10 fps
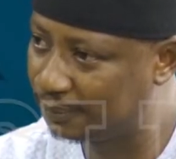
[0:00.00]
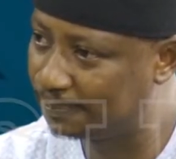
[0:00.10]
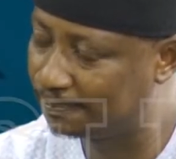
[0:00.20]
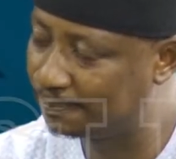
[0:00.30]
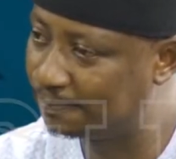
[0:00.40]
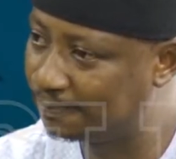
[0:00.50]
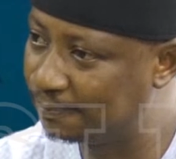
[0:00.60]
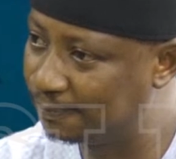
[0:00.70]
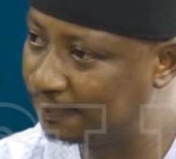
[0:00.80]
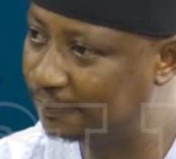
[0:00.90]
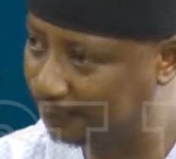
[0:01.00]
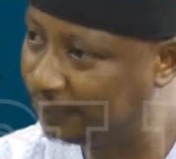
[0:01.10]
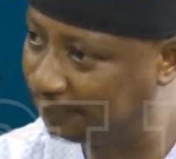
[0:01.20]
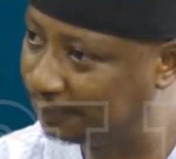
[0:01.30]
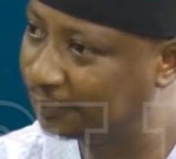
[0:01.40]
um, the election
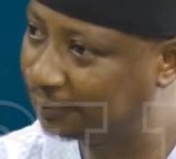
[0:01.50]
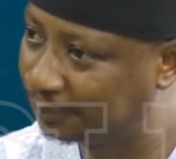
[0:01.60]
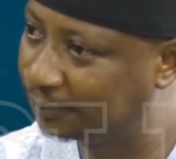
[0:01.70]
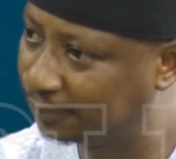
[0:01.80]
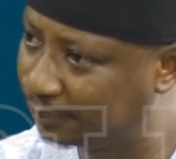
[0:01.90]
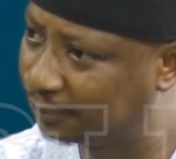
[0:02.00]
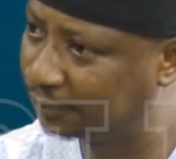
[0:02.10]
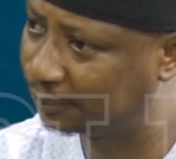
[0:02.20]
season, sorry. Mm.